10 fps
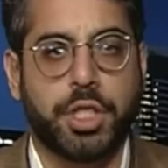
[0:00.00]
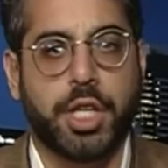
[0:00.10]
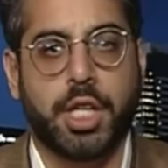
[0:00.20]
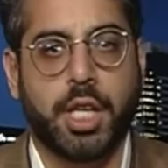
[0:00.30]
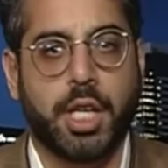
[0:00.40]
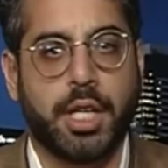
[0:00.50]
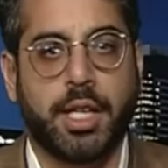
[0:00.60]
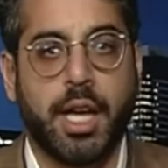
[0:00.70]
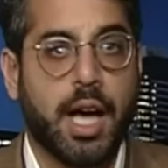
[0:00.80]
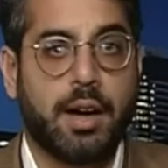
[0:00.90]
Journal,
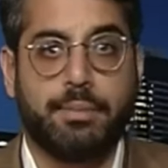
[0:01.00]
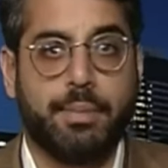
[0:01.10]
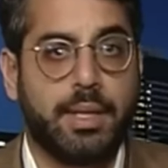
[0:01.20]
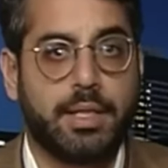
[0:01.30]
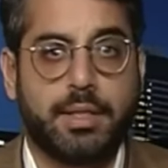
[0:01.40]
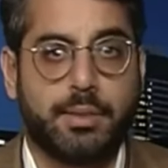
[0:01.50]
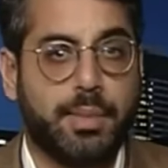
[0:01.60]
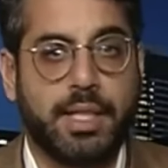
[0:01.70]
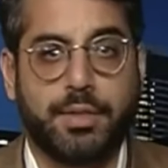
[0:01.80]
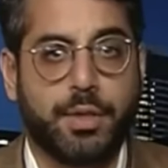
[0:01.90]
and I've been
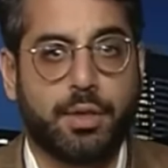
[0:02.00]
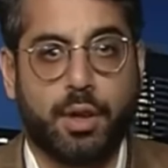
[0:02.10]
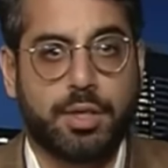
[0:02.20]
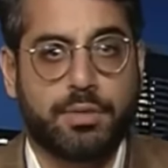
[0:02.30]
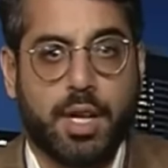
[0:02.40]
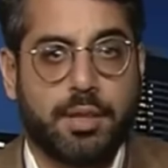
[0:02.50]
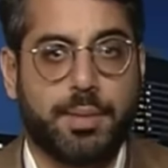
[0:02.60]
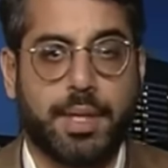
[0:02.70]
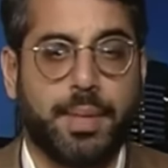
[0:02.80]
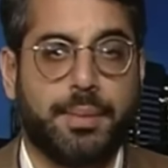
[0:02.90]
interviewed lots of times
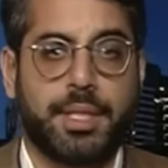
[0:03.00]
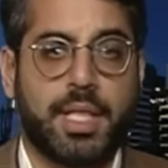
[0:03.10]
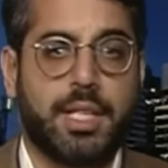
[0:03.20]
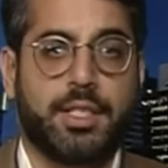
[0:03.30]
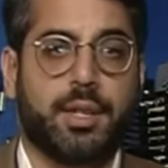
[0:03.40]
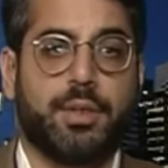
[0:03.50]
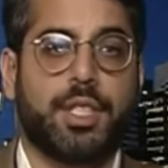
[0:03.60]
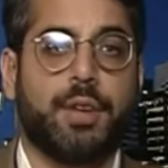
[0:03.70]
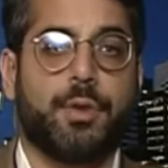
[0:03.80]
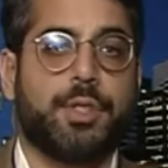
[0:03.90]
by the BBC, and so on and
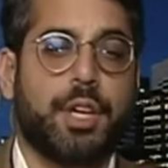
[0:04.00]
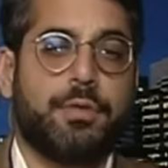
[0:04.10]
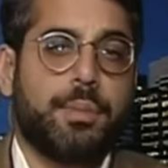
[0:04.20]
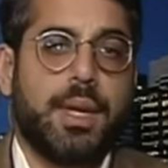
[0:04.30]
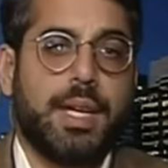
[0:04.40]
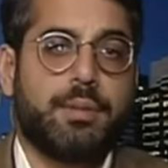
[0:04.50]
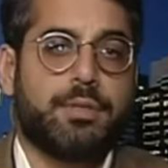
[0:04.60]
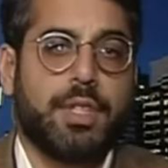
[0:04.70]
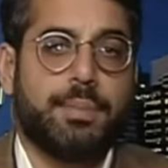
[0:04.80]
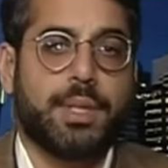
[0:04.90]
so forth. So for me, it
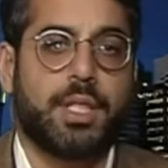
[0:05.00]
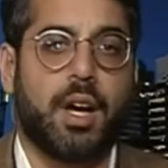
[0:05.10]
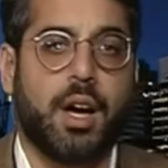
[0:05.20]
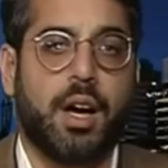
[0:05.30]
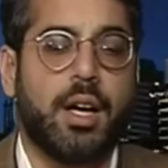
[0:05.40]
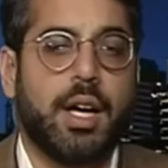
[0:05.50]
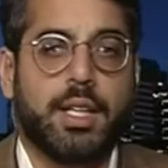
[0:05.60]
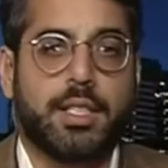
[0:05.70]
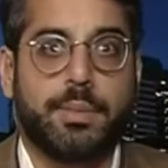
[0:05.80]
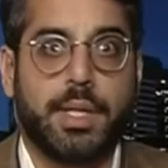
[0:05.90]
was really bizarre
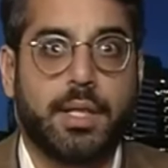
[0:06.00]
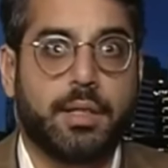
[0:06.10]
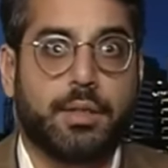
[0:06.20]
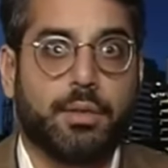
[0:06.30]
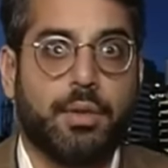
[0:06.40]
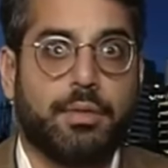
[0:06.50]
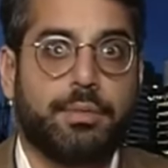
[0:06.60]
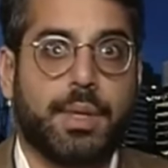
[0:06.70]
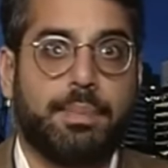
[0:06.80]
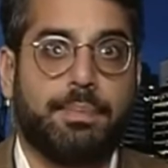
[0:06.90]
to be thought
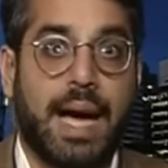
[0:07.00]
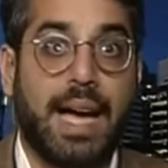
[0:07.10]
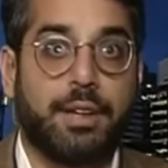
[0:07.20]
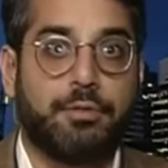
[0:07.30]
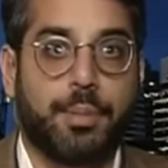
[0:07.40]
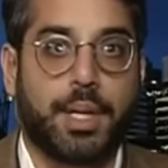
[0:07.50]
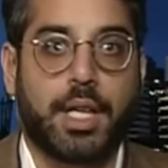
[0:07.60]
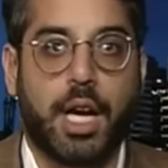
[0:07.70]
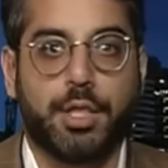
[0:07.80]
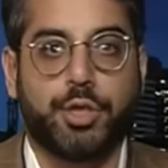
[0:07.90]
of being banned from a
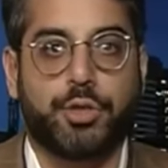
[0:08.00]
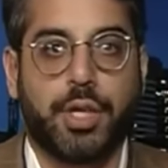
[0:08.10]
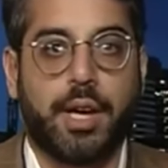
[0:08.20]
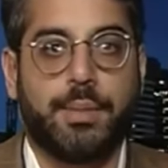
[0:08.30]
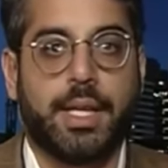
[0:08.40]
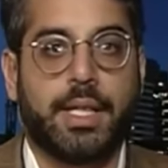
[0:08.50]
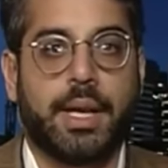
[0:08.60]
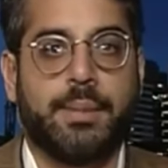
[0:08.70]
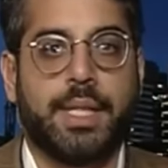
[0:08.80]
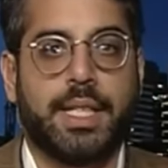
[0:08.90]
country. I mean,
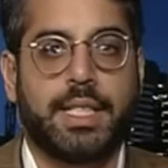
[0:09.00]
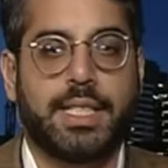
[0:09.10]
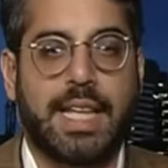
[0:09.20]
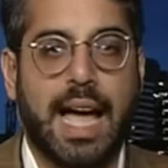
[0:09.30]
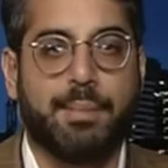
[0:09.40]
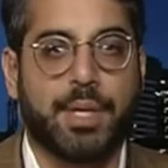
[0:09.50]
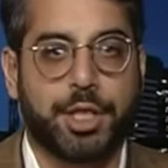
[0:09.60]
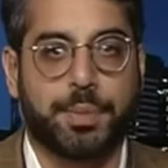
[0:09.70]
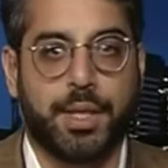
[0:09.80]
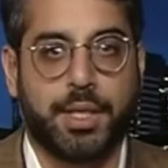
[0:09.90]
I mean the
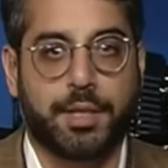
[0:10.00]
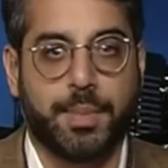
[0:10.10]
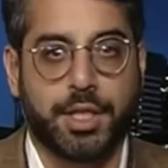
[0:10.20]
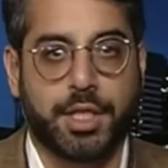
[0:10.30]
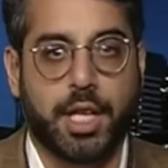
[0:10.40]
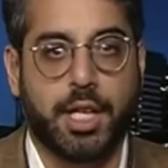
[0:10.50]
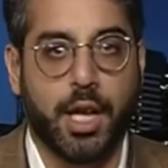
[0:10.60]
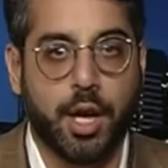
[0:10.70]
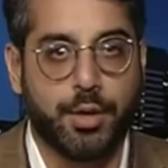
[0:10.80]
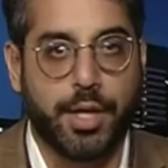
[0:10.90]
establishment, as much as I
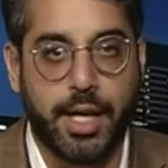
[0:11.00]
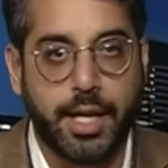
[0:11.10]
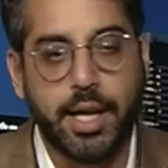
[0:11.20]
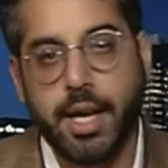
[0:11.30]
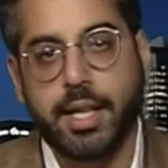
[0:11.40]
loathe it,